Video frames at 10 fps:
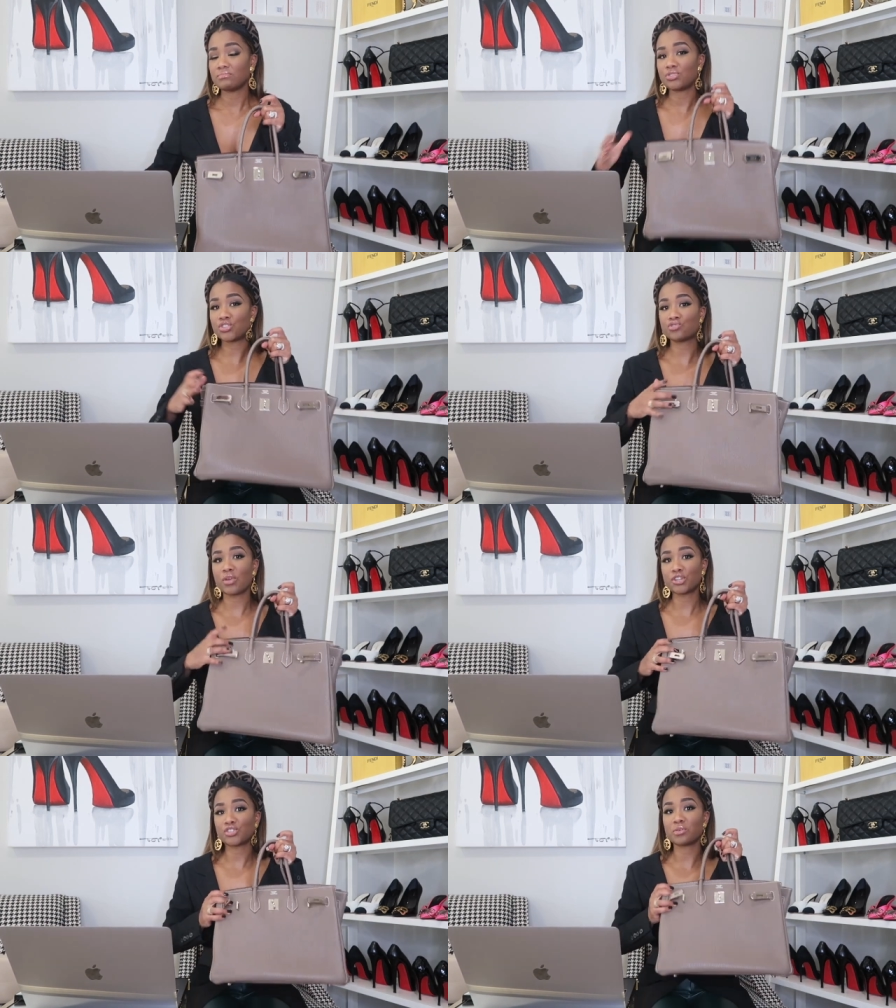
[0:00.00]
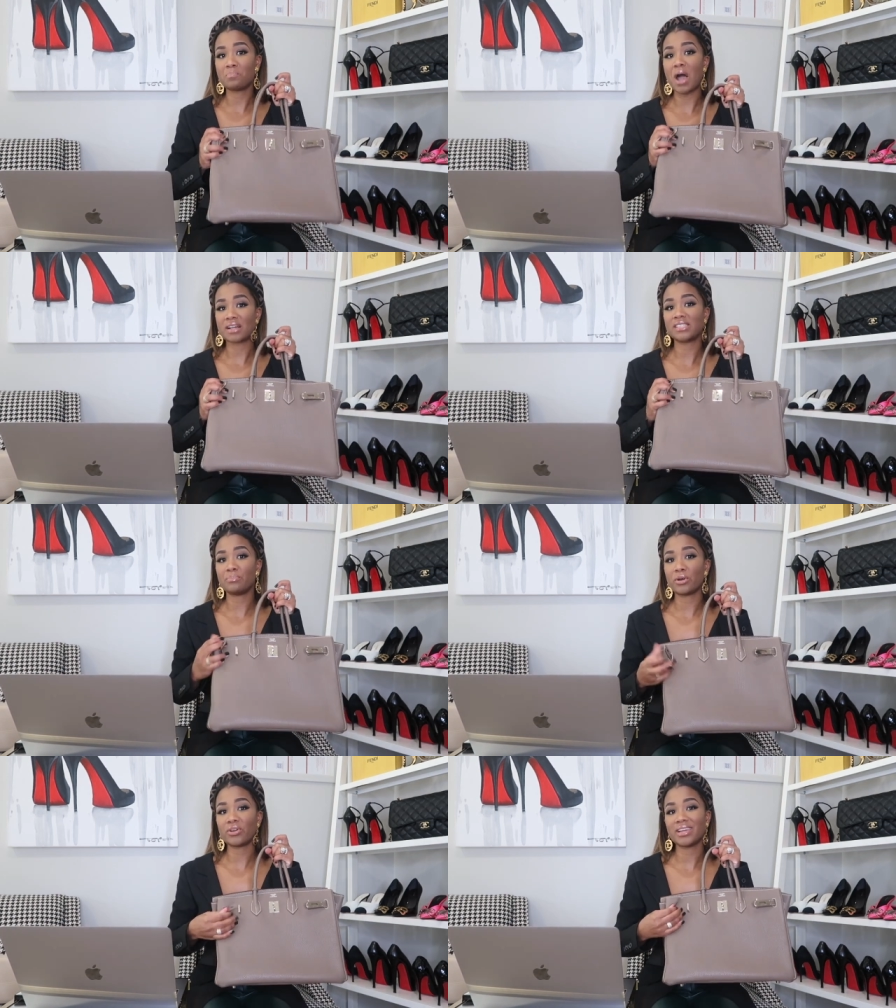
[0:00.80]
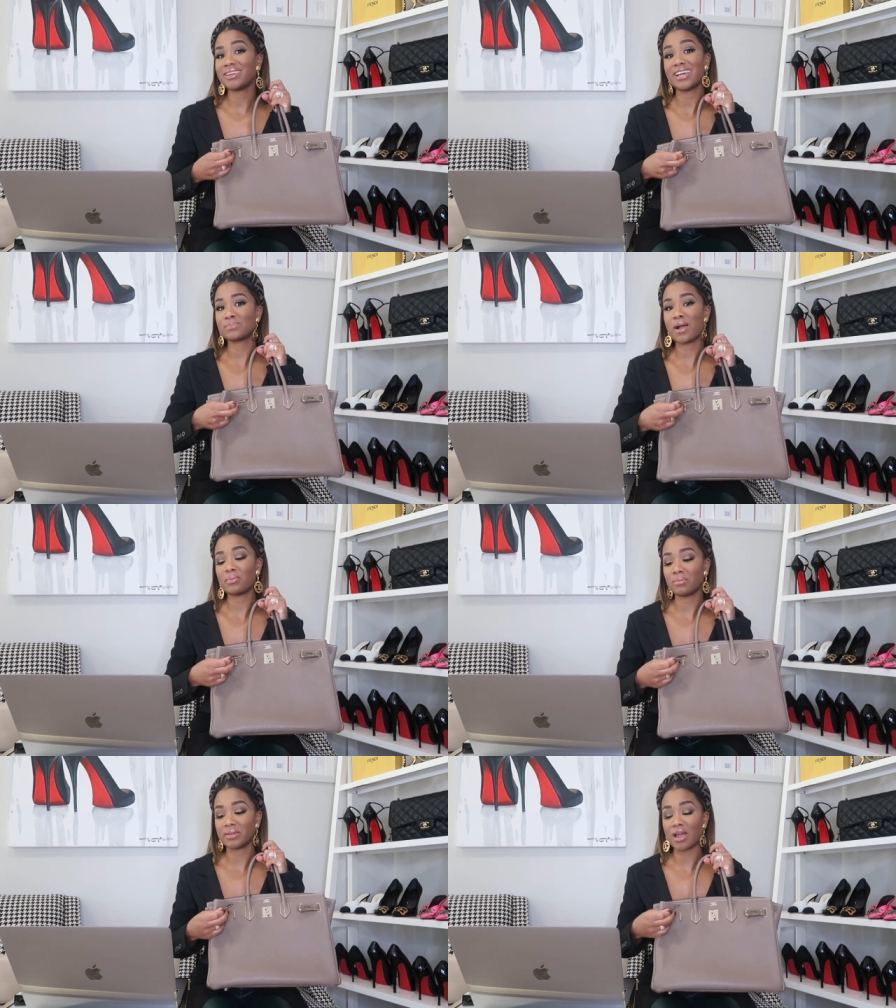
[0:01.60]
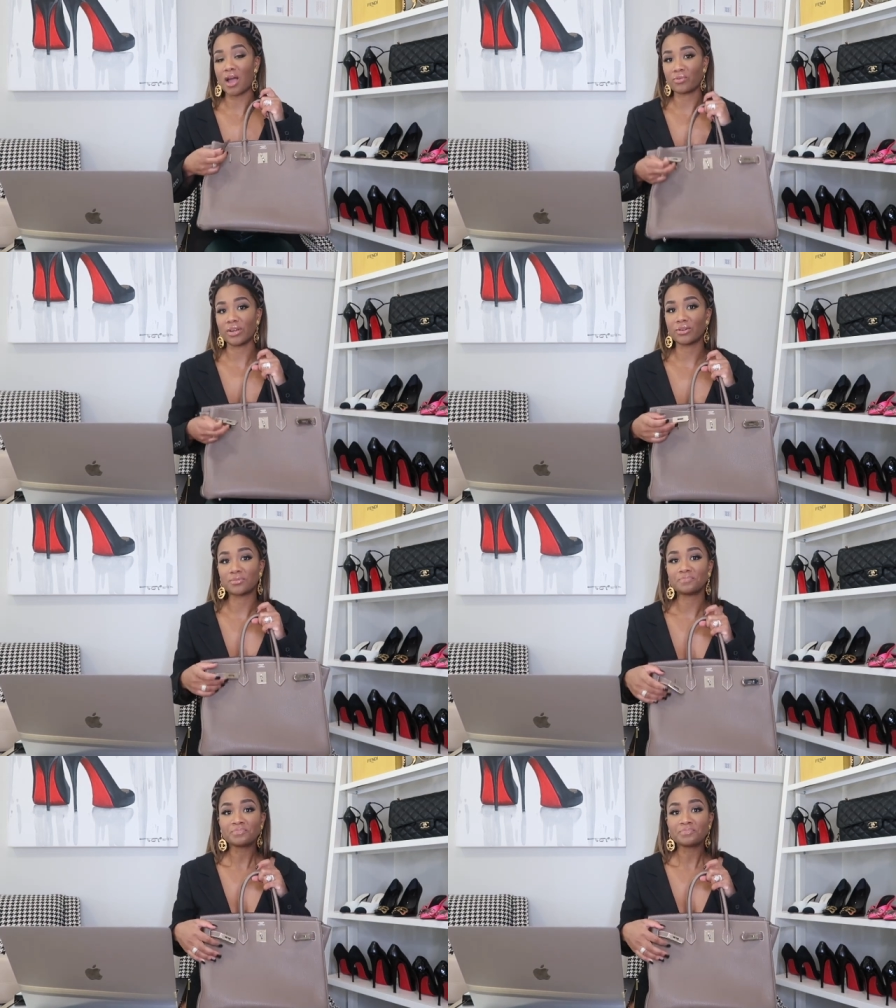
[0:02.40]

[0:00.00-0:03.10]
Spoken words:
structured, boxy Birkin, it's probably not real.